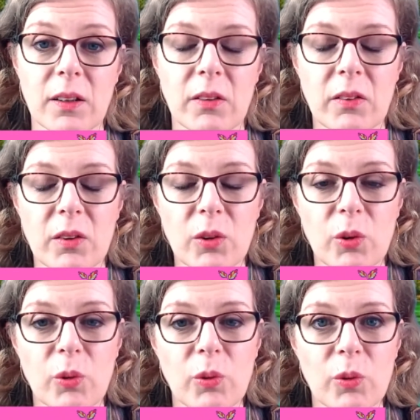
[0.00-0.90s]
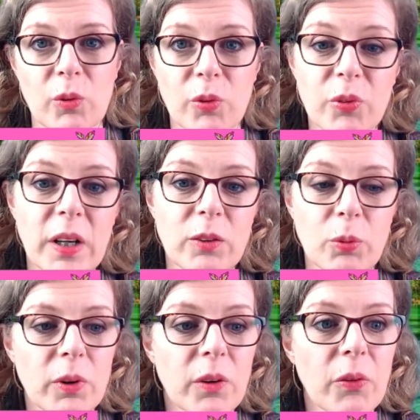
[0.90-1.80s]
to find
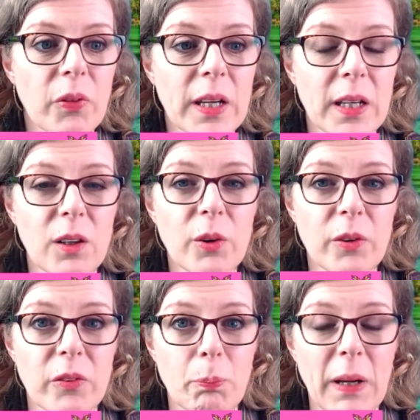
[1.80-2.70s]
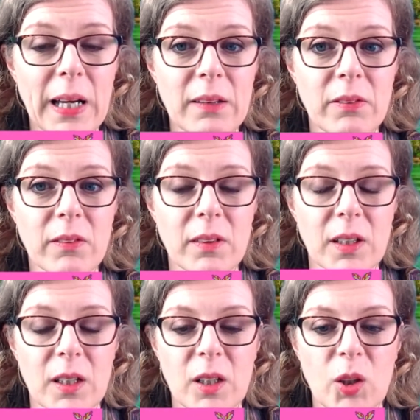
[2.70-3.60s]
what you think looks best,
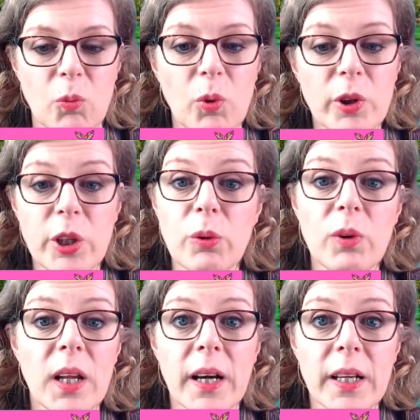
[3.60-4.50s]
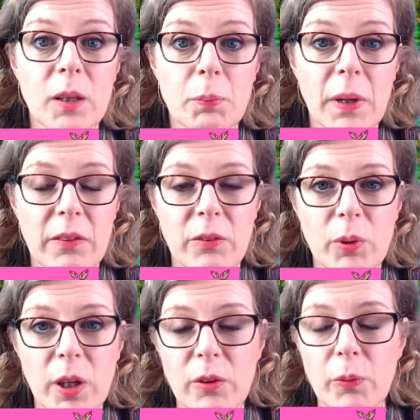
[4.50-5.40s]
what you like best,
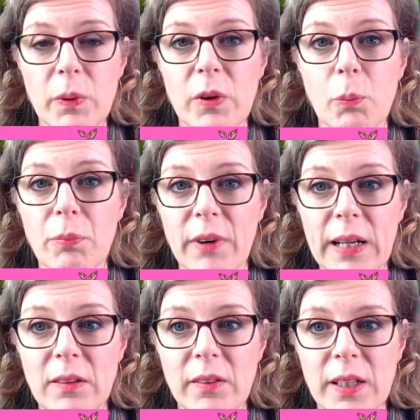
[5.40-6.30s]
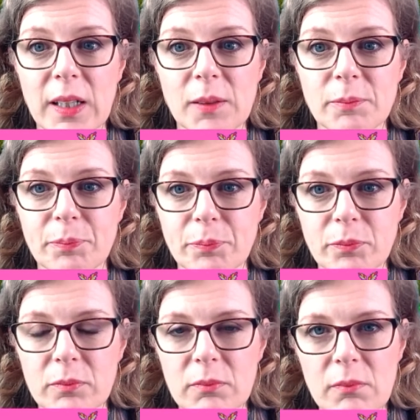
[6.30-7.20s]
what goes with your branding,
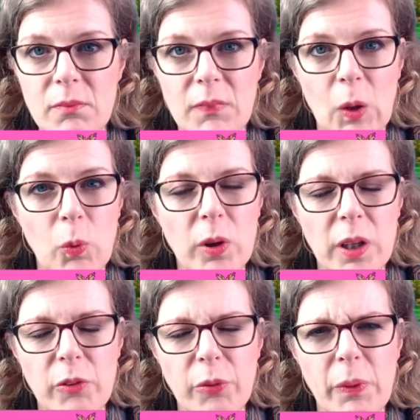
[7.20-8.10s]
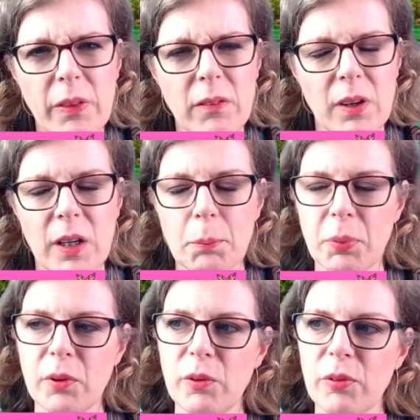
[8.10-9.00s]
what goes with the
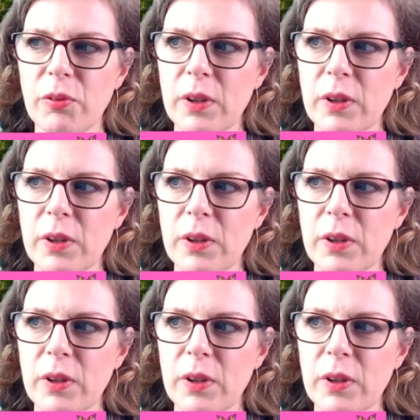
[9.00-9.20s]
type of